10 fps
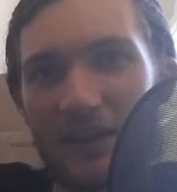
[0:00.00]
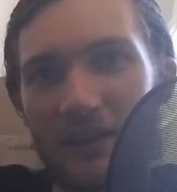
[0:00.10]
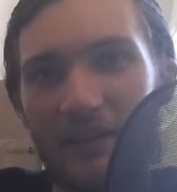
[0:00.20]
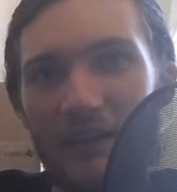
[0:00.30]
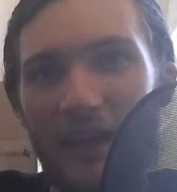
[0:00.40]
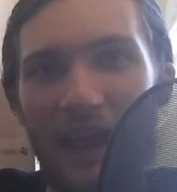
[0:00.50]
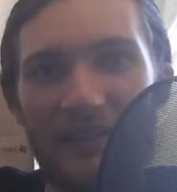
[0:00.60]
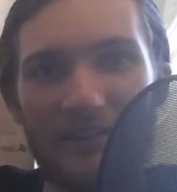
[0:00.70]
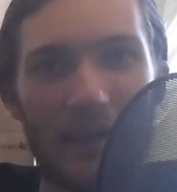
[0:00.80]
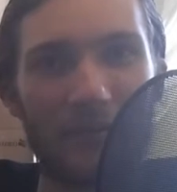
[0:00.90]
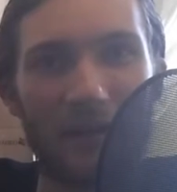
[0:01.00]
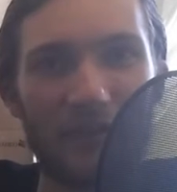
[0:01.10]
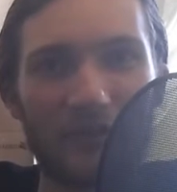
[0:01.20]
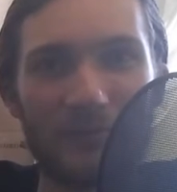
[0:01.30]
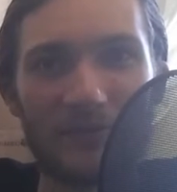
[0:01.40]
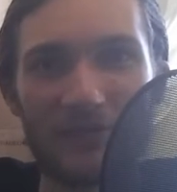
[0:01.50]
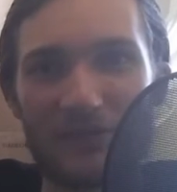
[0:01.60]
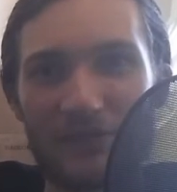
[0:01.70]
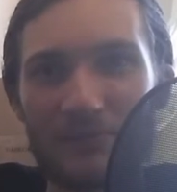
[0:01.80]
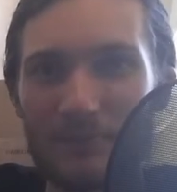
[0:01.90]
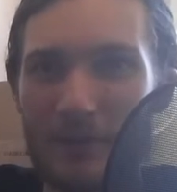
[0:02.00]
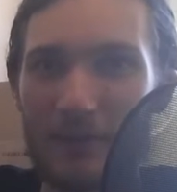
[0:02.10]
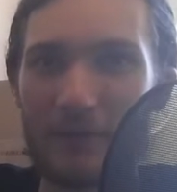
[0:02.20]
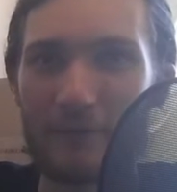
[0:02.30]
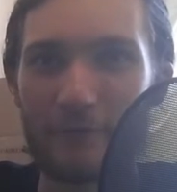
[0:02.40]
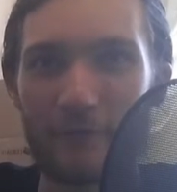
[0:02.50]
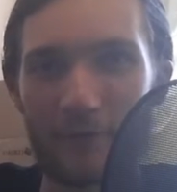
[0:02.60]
asset management system for,